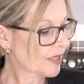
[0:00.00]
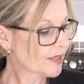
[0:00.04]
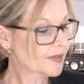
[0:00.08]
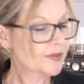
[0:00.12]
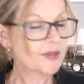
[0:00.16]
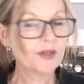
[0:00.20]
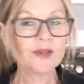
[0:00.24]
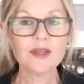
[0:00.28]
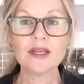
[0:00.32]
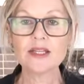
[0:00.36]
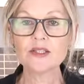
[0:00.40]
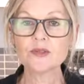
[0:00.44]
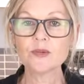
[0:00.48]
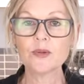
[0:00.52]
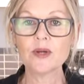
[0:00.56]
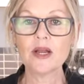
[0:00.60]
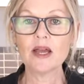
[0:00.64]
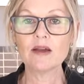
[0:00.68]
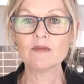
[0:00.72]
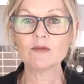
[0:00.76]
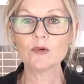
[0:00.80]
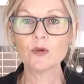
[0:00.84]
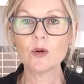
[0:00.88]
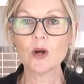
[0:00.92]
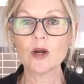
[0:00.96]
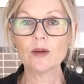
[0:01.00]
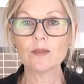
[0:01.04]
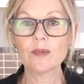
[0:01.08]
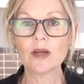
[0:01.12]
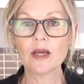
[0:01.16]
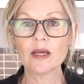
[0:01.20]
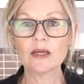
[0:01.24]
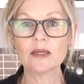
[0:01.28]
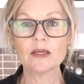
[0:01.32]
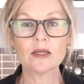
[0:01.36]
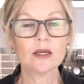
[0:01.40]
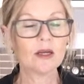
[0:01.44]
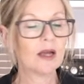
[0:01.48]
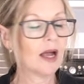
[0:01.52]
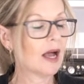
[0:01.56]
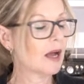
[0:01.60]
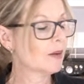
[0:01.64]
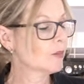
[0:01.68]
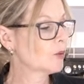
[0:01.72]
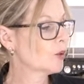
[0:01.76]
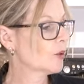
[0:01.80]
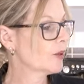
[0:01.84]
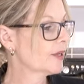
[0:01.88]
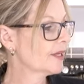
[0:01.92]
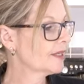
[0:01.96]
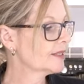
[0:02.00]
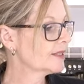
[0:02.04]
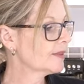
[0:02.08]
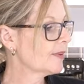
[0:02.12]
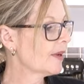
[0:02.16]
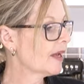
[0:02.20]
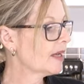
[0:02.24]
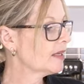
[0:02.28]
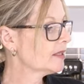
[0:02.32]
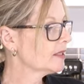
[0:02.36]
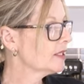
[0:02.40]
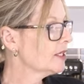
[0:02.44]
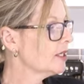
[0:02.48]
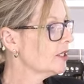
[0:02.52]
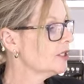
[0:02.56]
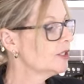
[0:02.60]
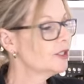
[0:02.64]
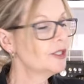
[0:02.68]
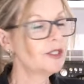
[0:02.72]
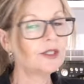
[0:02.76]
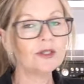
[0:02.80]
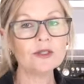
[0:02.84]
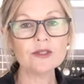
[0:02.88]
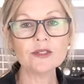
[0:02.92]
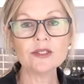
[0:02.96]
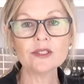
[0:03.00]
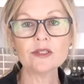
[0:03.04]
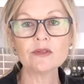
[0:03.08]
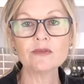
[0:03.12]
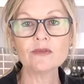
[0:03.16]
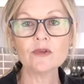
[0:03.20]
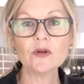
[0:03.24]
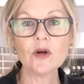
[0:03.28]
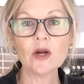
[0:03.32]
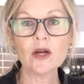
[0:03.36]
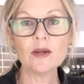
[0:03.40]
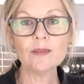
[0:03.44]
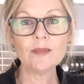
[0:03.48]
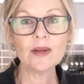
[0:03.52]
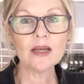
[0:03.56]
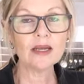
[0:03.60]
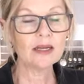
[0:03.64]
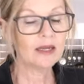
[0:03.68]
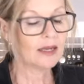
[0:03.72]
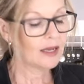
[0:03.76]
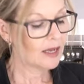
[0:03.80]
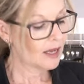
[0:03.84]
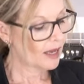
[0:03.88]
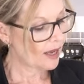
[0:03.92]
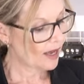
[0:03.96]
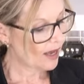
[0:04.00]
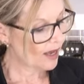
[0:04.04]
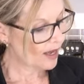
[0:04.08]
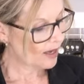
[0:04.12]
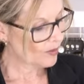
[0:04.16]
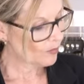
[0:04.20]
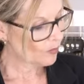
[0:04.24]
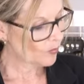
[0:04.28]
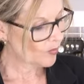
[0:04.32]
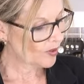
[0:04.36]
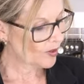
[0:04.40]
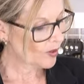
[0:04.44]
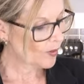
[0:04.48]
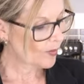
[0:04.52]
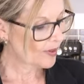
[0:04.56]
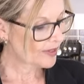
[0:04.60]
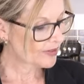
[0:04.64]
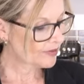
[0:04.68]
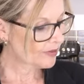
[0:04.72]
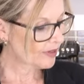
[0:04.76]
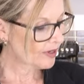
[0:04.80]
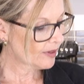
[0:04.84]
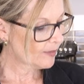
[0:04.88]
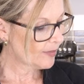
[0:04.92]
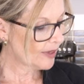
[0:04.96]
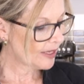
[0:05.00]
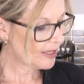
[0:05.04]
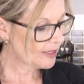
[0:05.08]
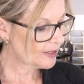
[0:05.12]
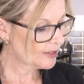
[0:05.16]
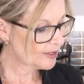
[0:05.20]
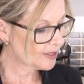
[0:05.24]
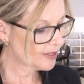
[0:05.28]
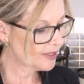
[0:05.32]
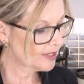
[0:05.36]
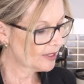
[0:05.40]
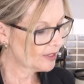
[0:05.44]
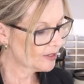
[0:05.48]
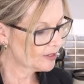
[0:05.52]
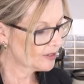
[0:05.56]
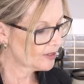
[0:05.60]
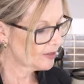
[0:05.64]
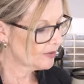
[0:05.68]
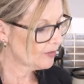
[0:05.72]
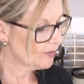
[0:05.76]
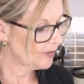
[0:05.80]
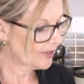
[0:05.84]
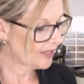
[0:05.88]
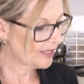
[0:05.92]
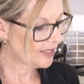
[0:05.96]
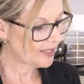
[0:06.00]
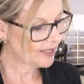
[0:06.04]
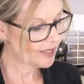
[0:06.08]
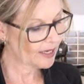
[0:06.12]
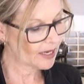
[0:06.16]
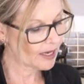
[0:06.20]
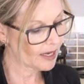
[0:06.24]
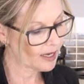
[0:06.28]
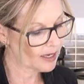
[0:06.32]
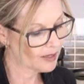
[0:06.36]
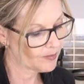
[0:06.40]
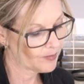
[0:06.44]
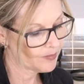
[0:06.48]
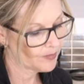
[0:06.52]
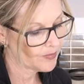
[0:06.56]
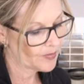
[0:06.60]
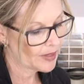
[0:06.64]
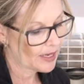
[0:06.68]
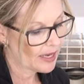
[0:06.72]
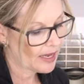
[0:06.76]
So that's what our Varoma um, cooking's about. To use the Varoma, um, we always recommend that we um,